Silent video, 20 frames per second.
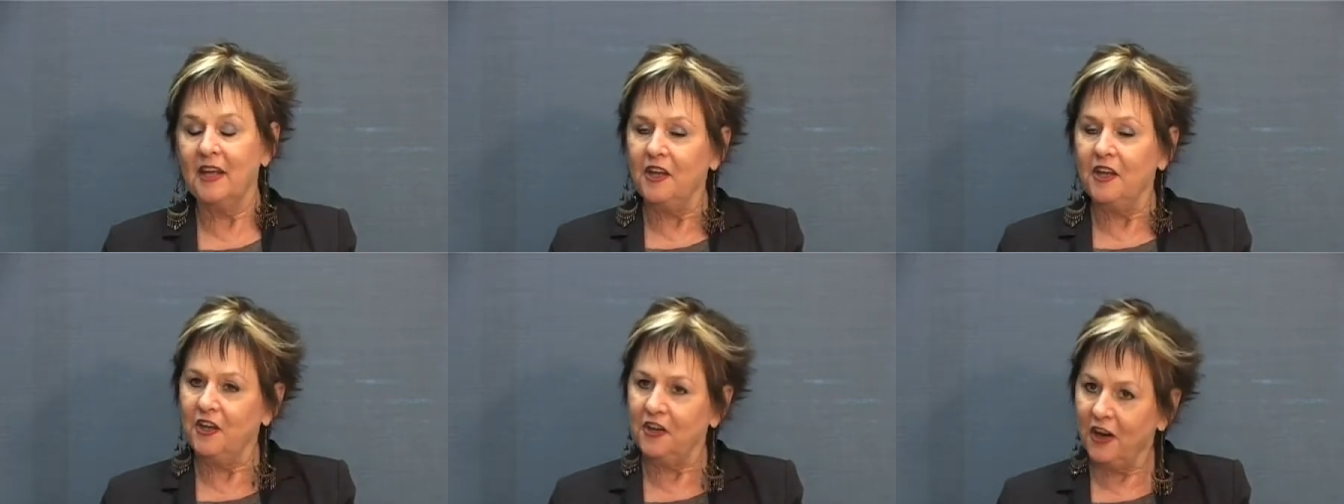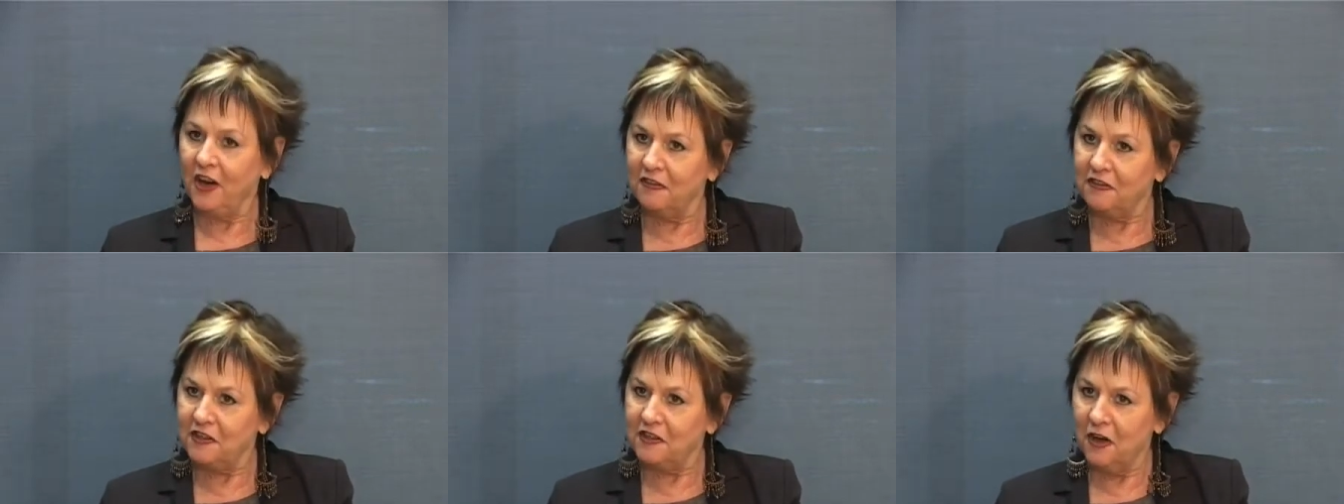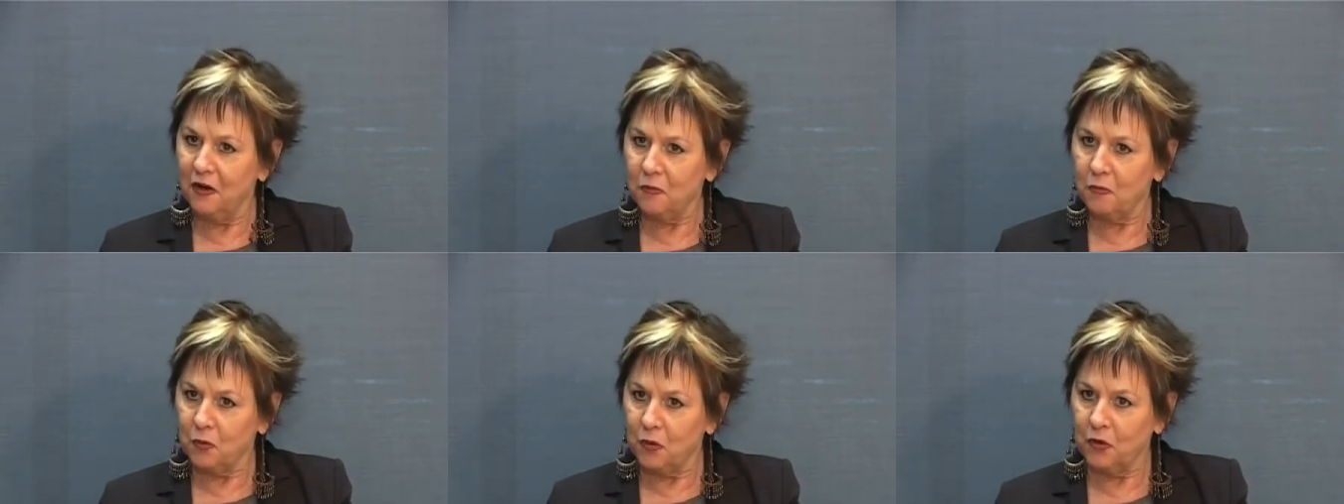You know, if you
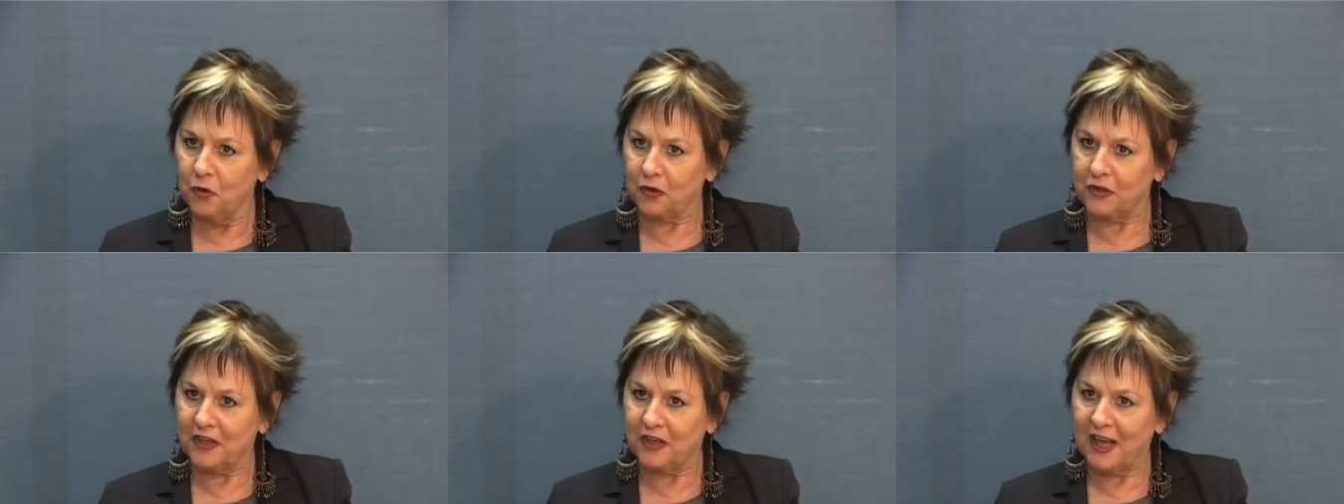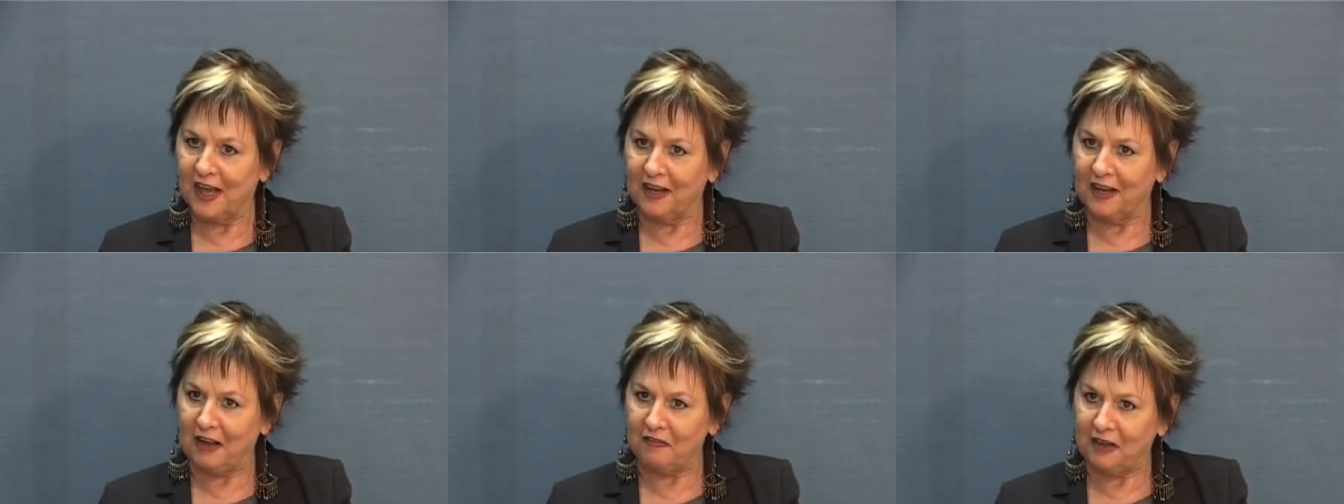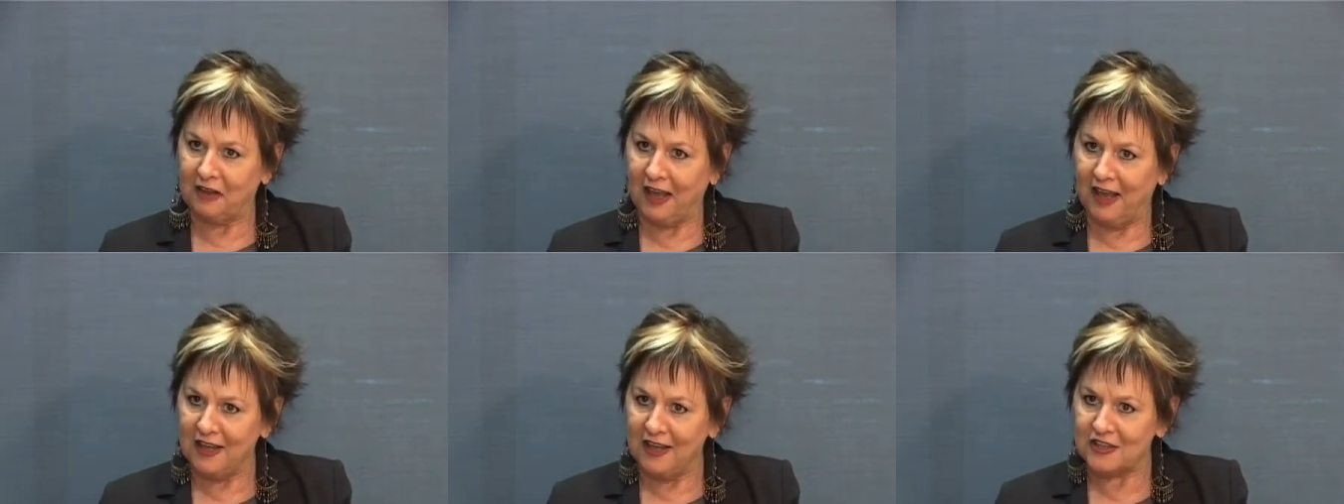don't work, you can't have a
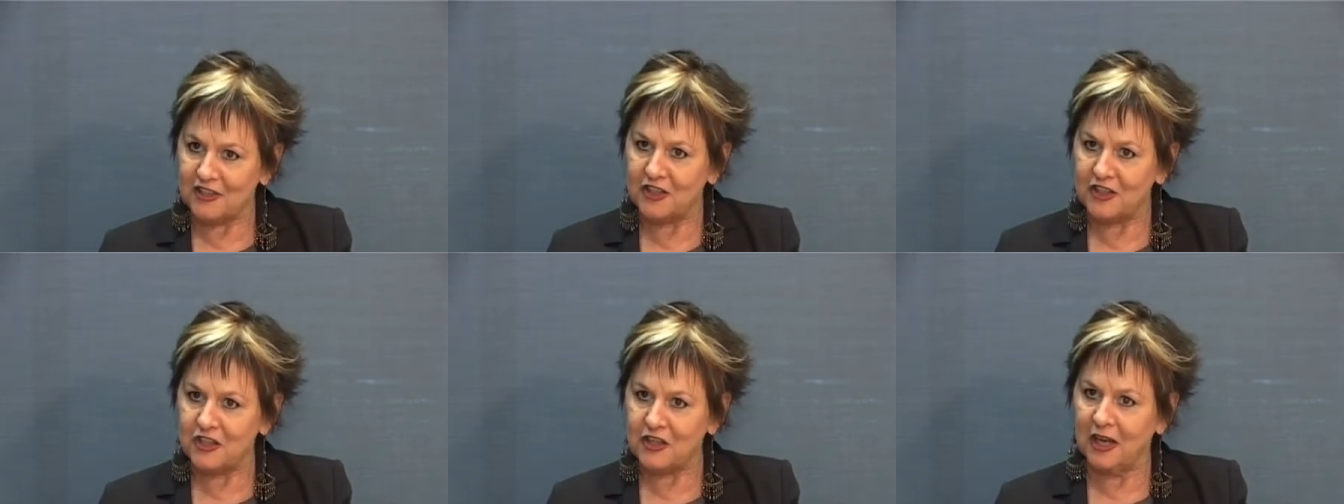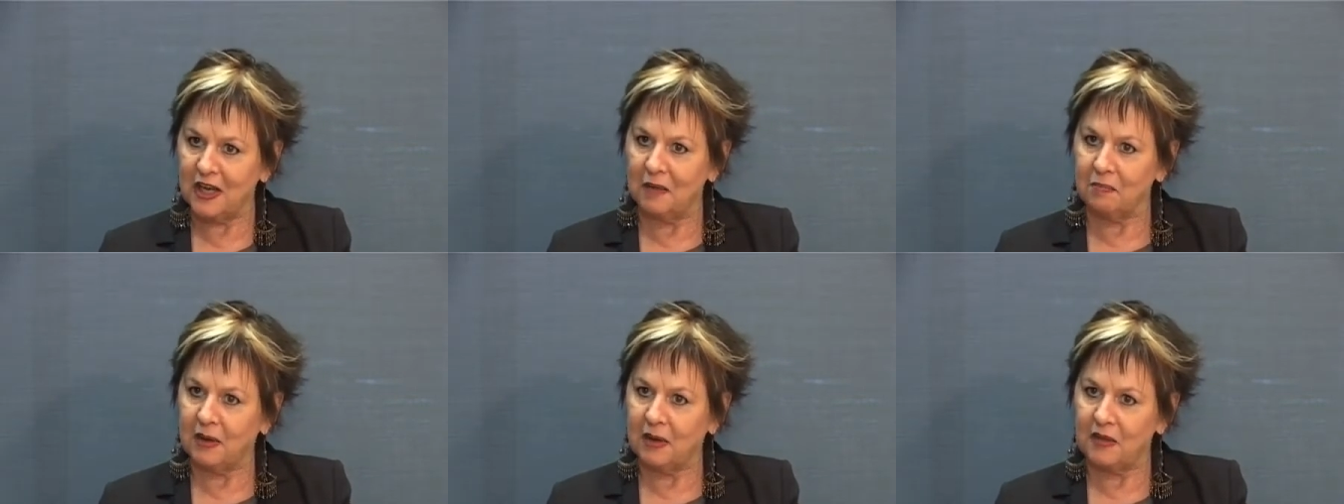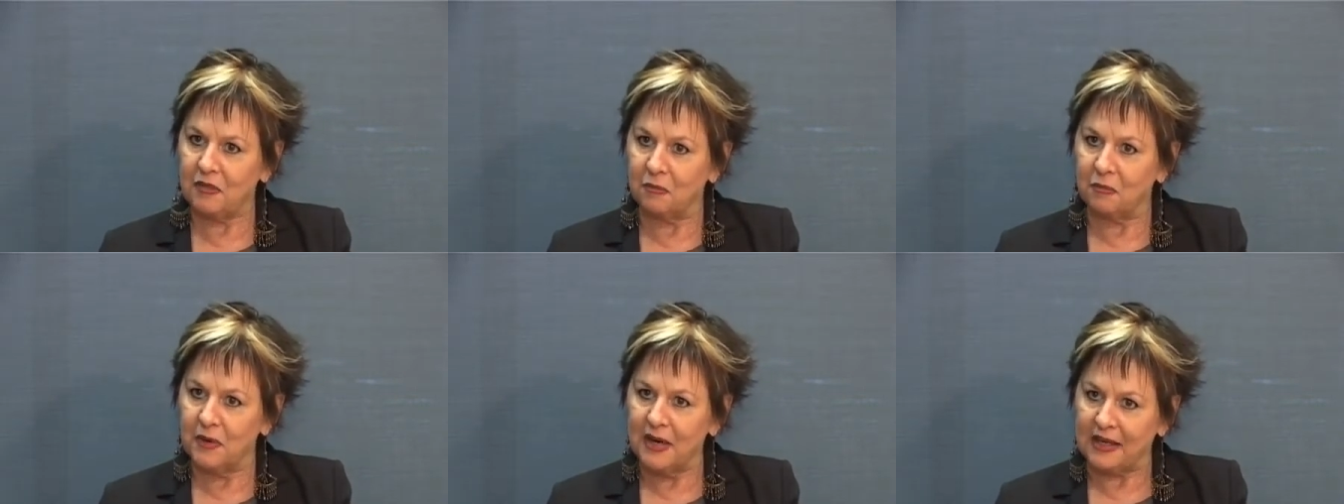house because you can't pay
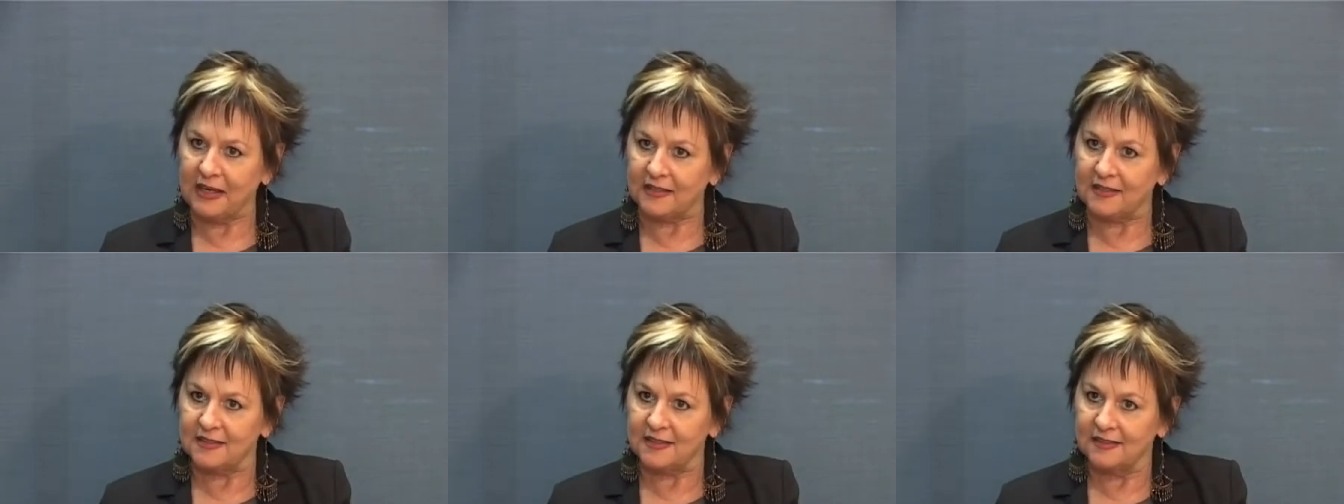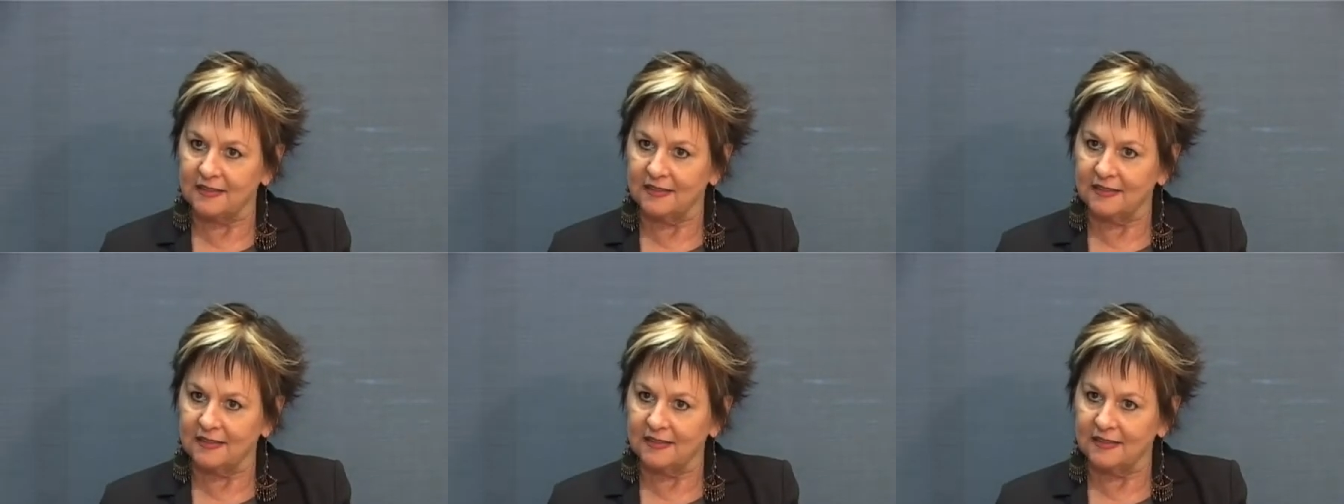the rent.